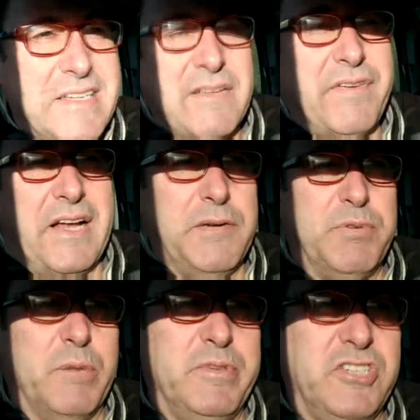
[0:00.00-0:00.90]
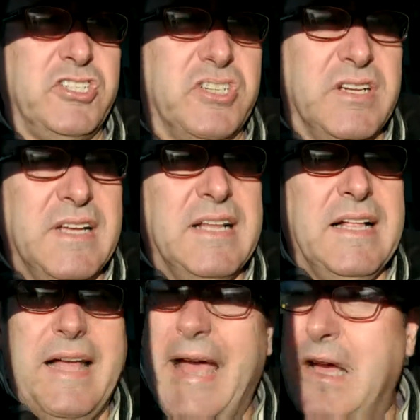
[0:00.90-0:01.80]
value
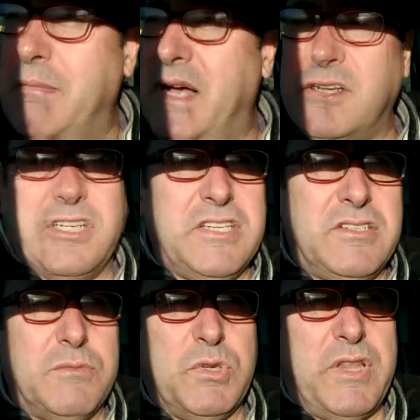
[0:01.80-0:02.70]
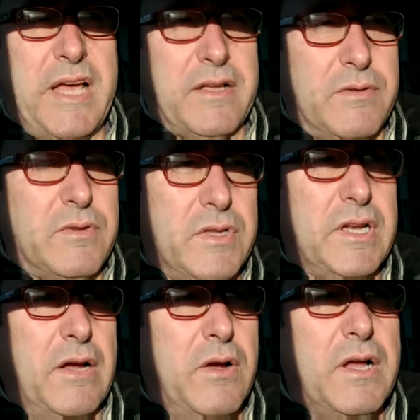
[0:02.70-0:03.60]
proposition. How much is would that you
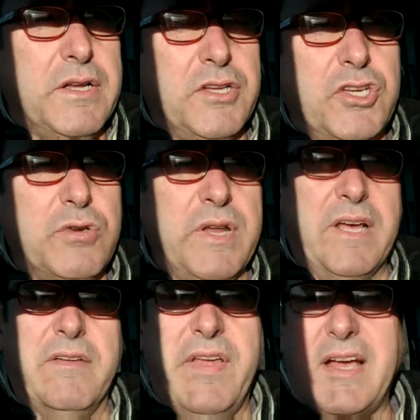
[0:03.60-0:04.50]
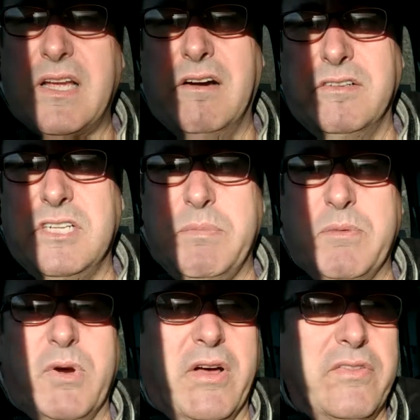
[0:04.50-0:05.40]
know a unit of that currency be
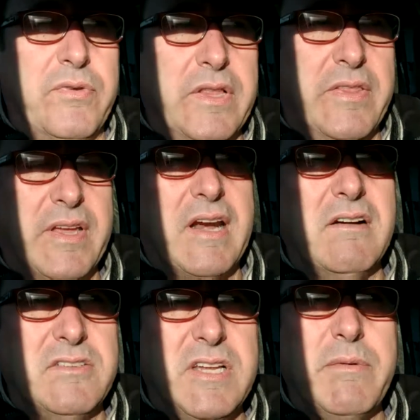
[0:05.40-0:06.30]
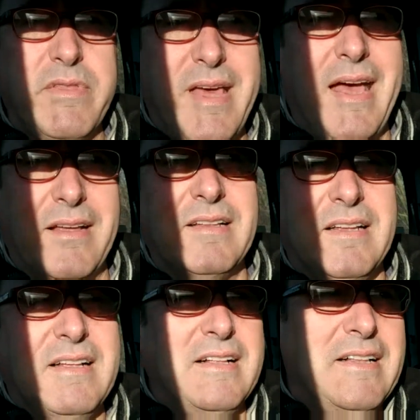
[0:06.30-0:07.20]
worth? The currency with that,
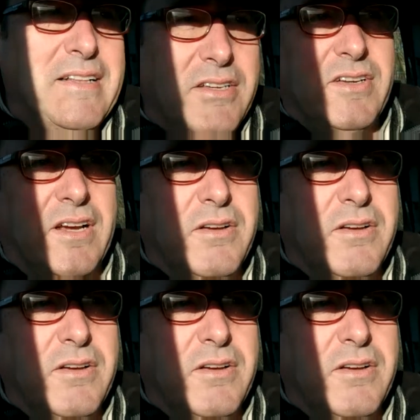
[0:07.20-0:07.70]
you know,